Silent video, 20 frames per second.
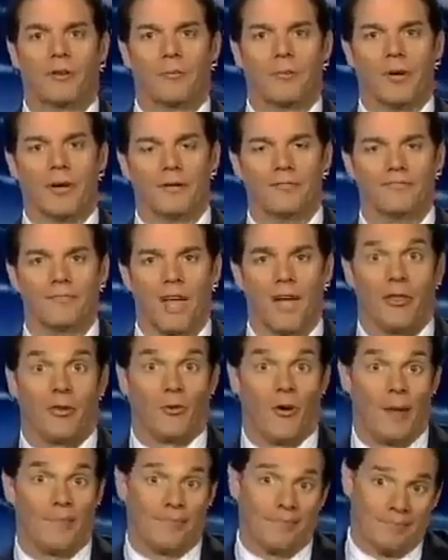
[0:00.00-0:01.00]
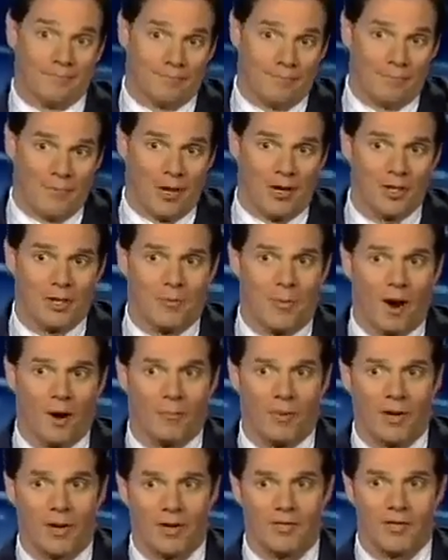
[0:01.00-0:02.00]
a little bit. And they're up in large
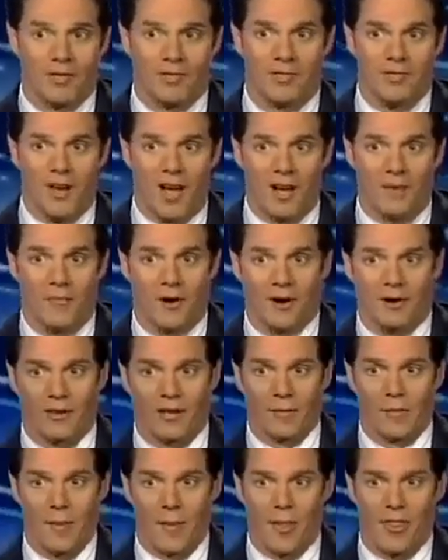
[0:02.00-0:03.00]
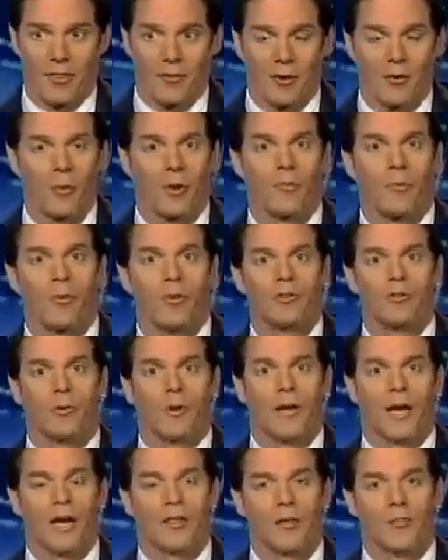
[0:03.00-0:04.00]
part because the stock market up about 31
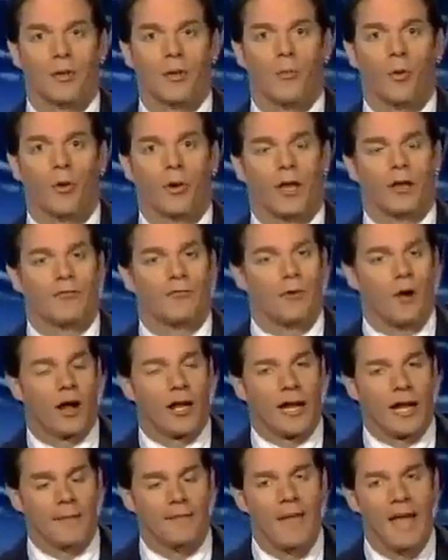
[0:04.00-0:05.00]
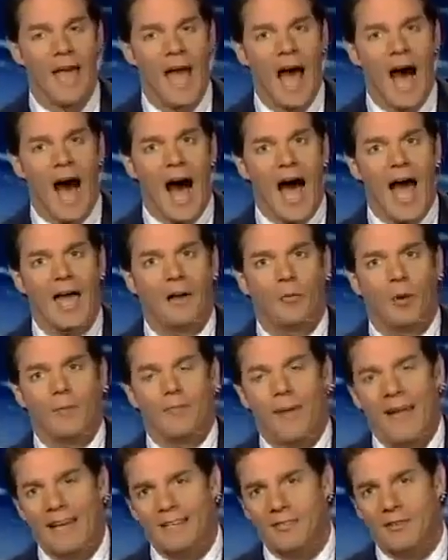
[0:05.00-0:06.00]
points right now on the big board on a Friday. And
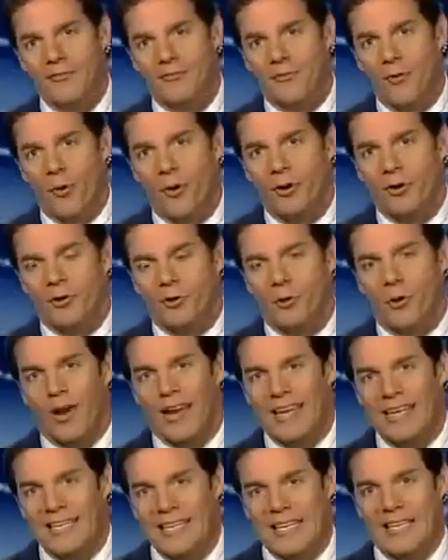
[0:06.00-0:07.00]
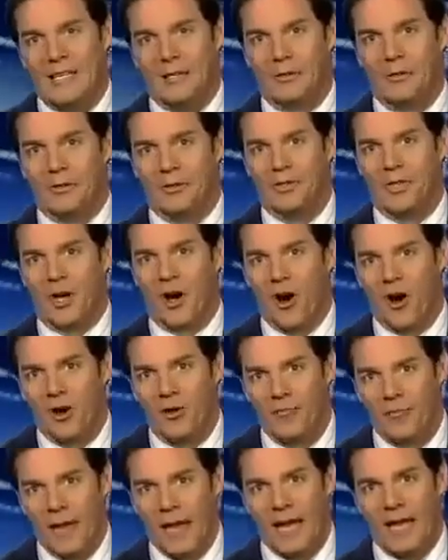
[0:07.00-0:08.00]
when massive foreign trade deals
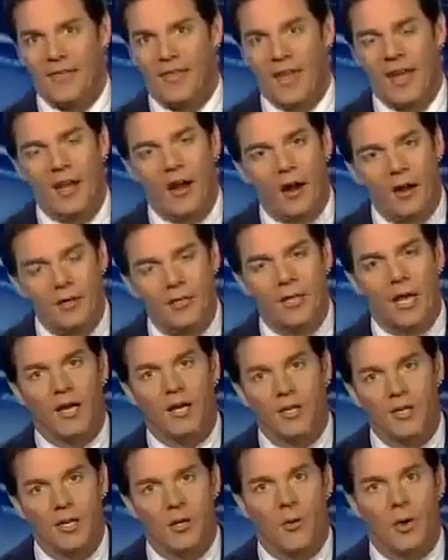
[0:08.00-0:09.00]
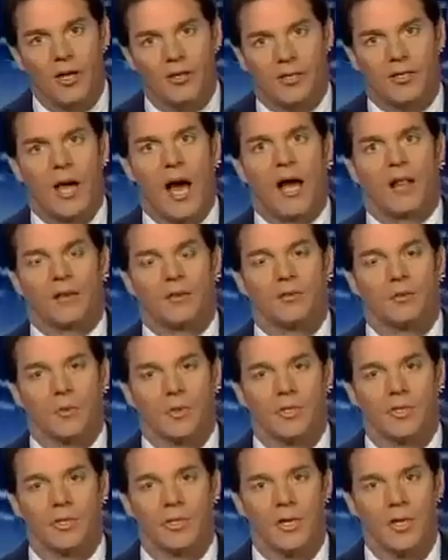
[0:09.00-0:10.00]
are made, they are done in U.S.
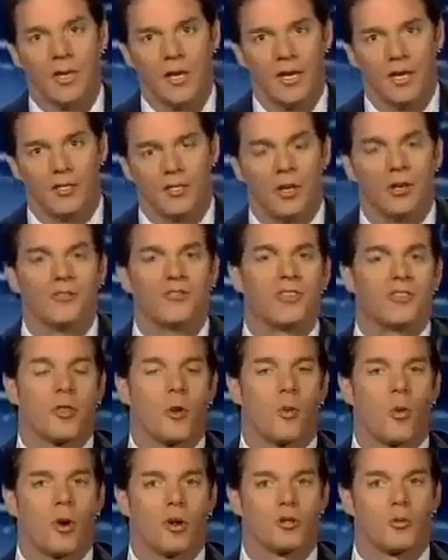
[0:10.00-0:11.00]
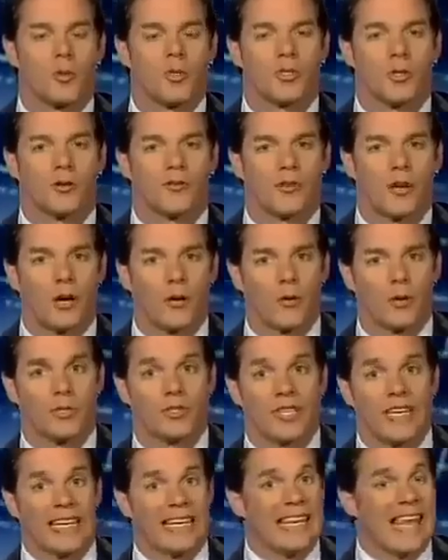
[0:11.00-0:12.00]
dollars, which serves as the world's reserve
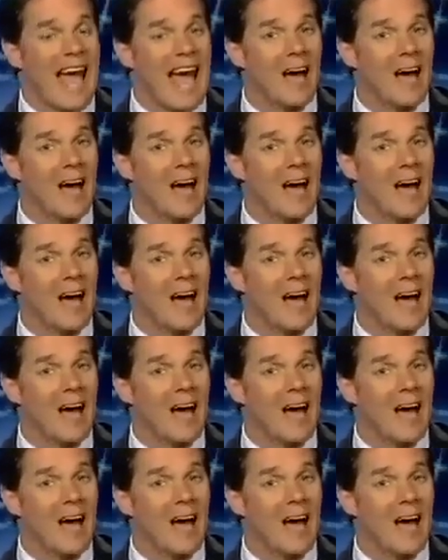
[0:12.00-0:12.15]
currency.